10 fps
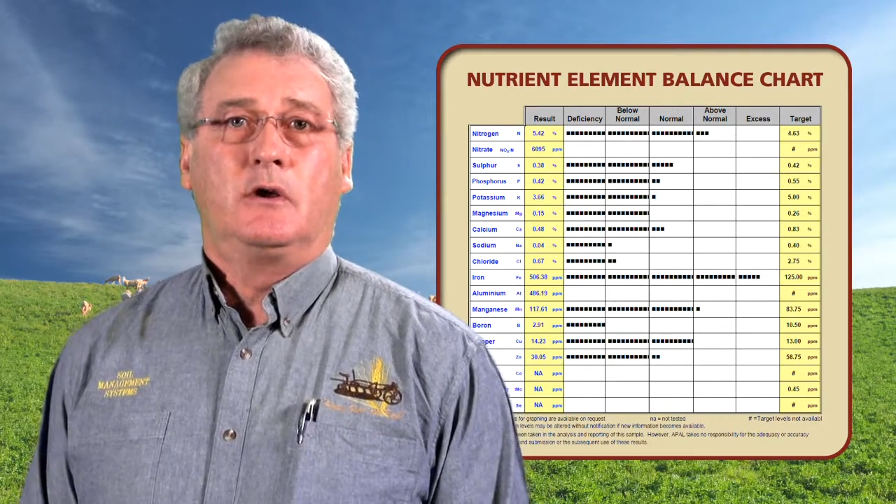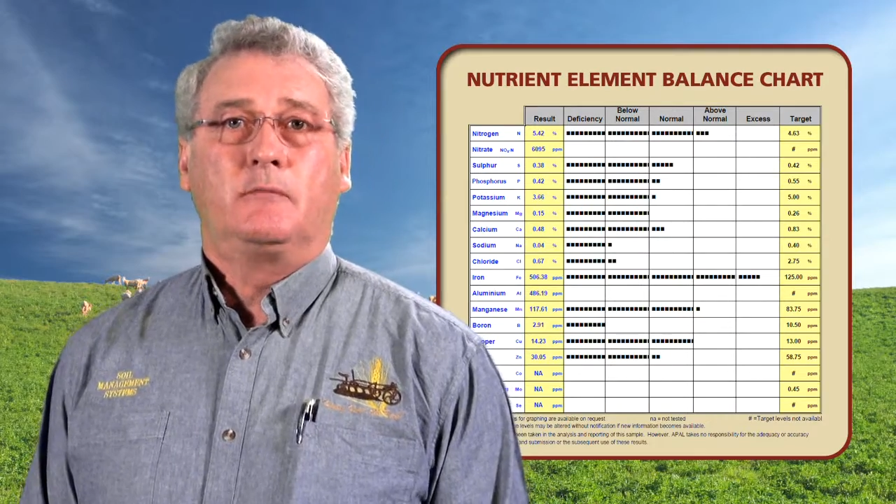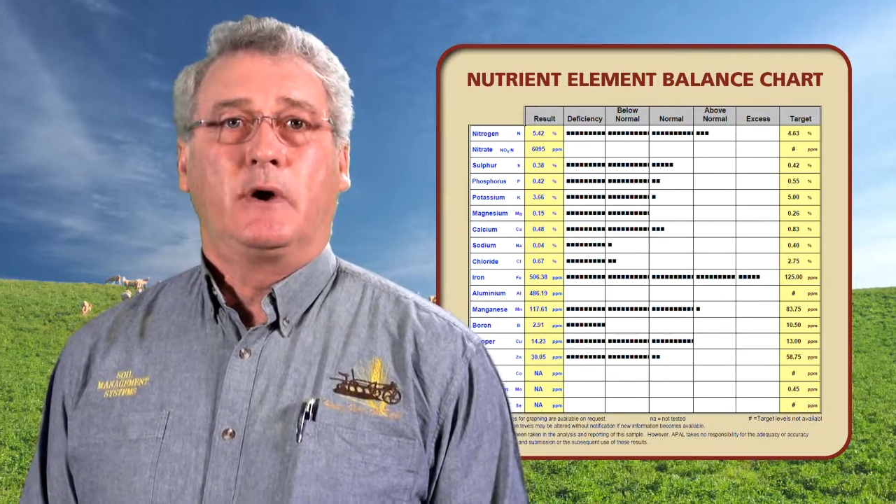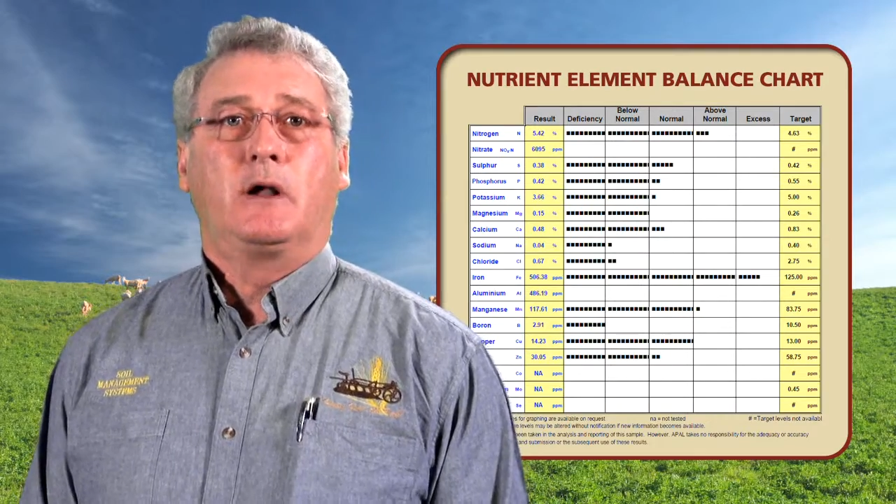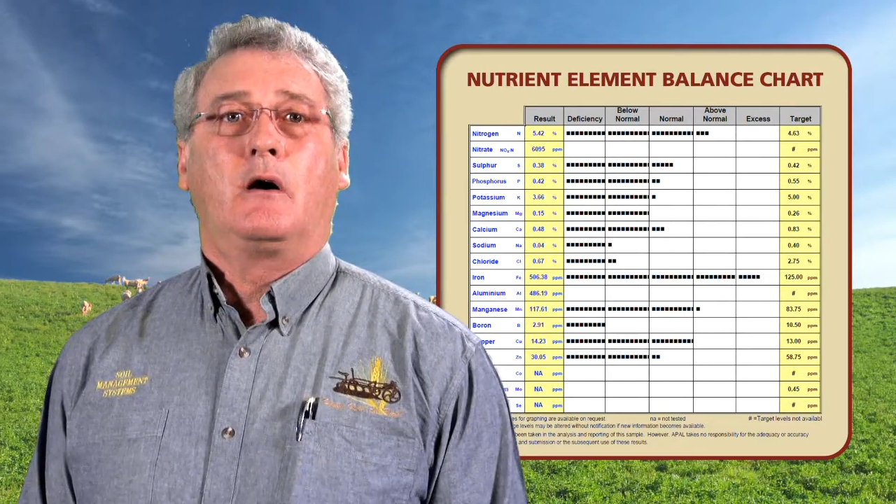
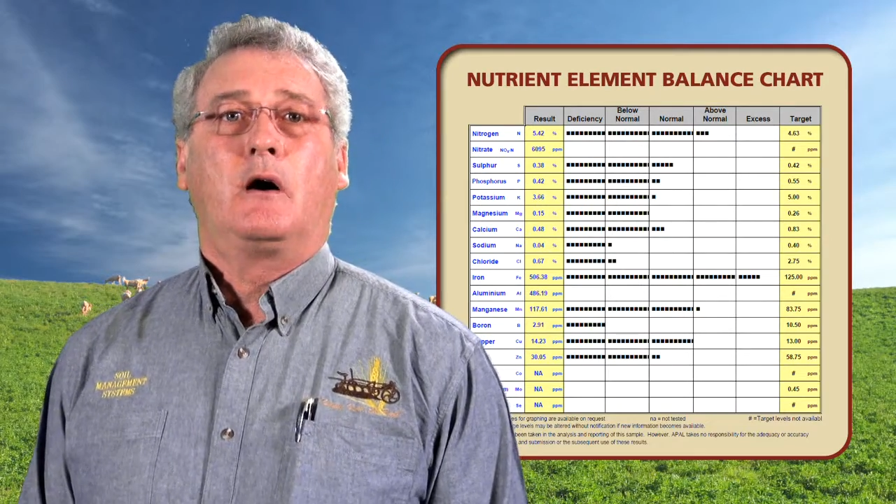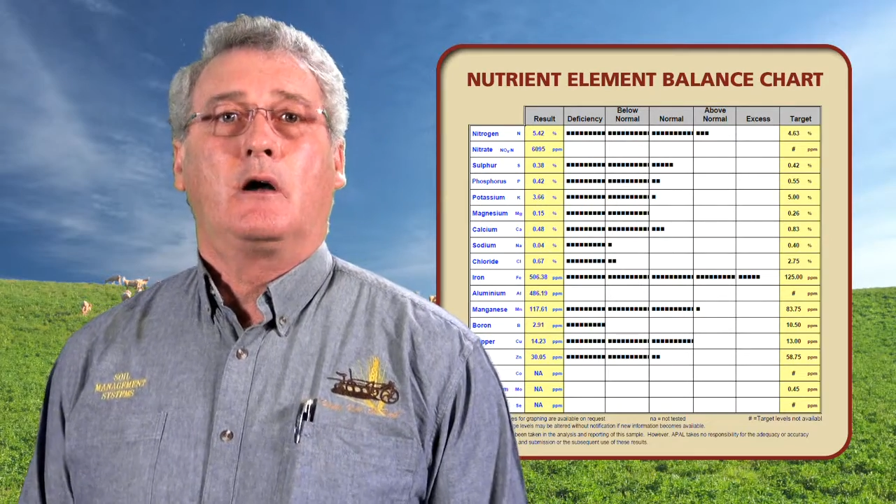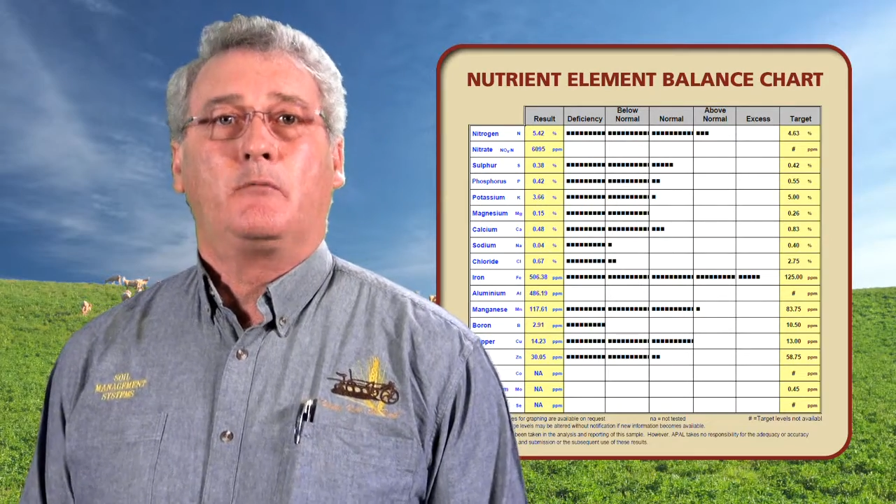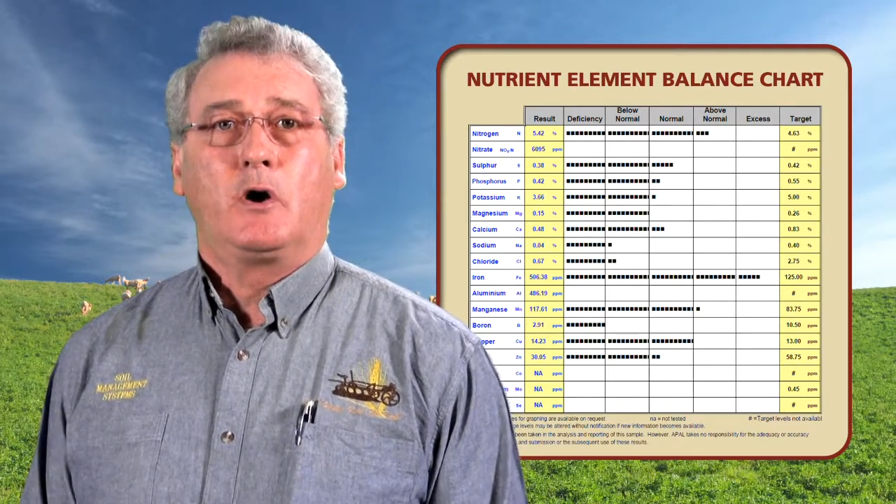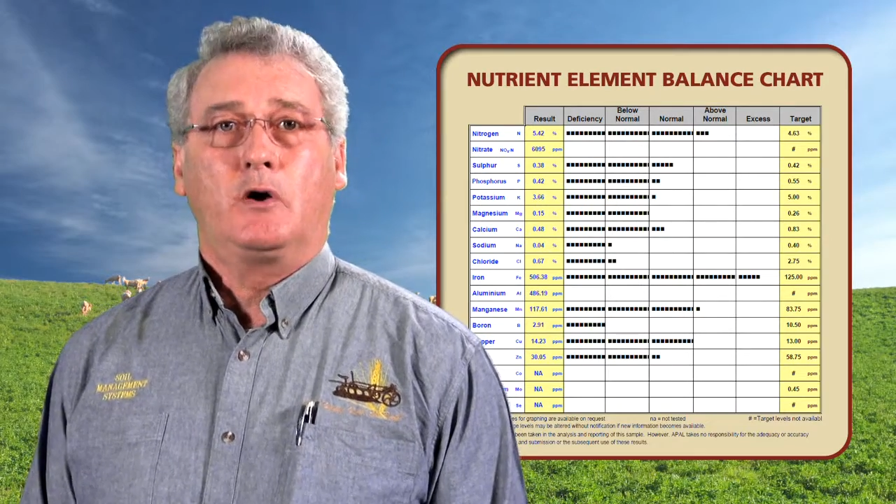but higher
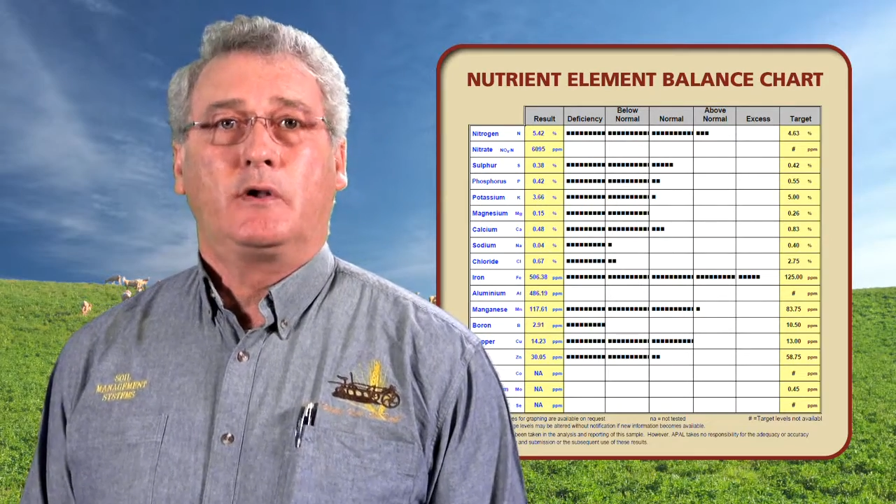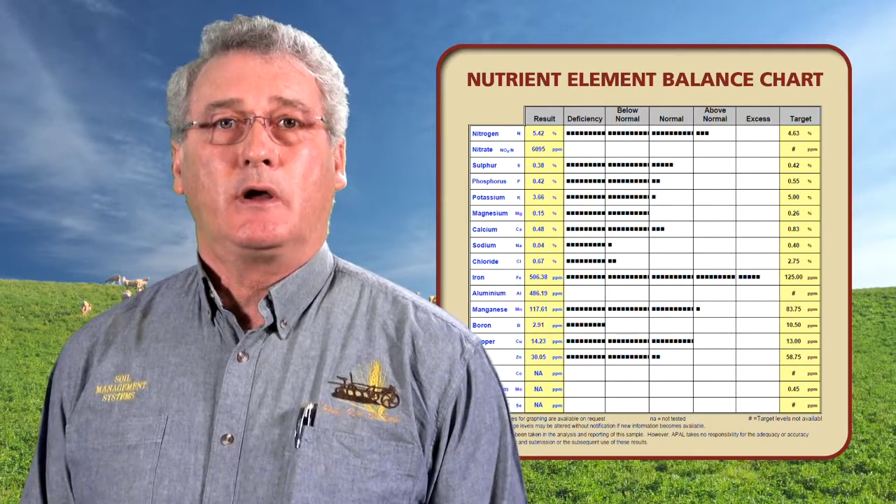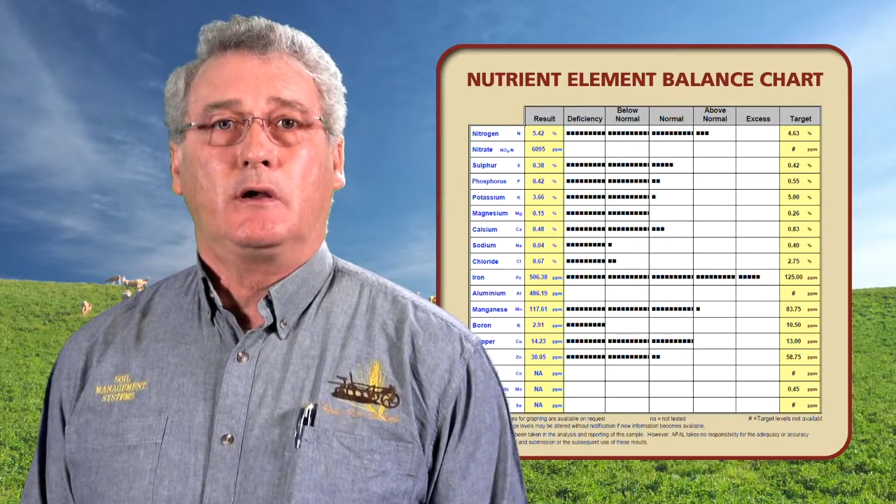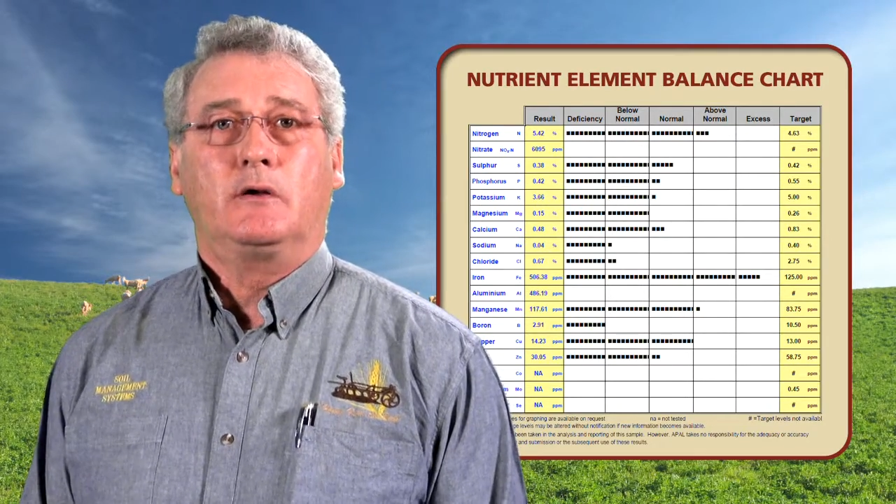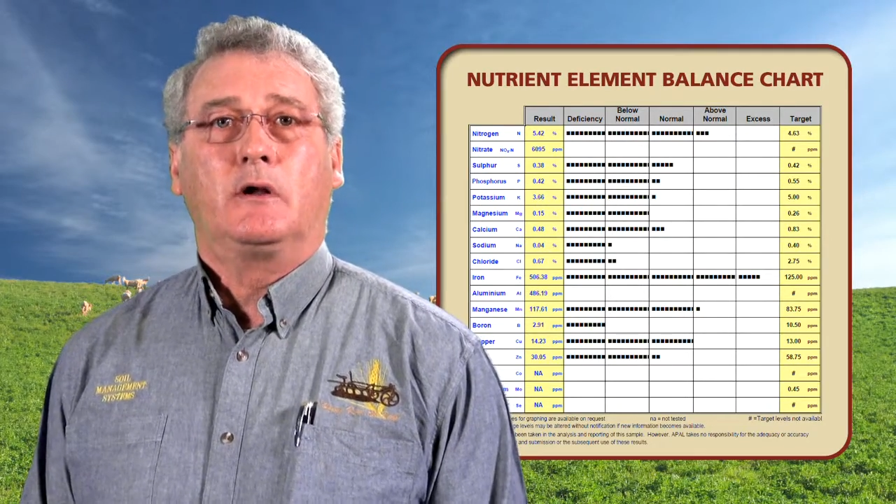
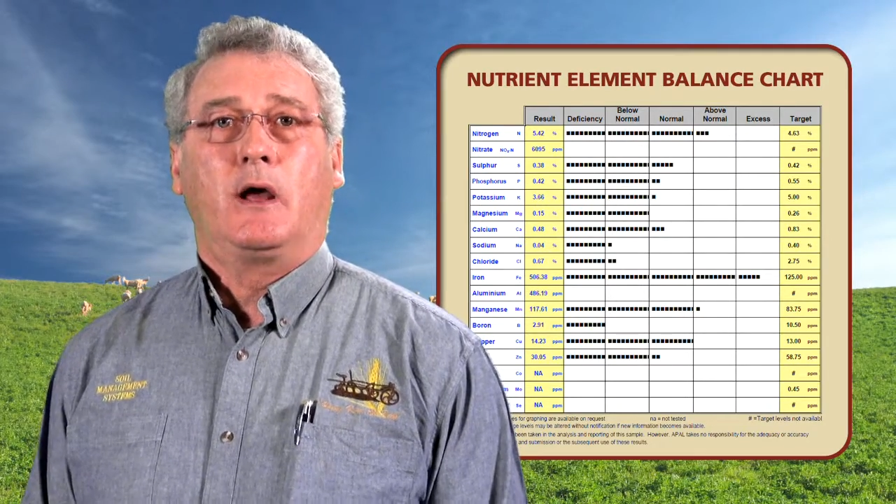protein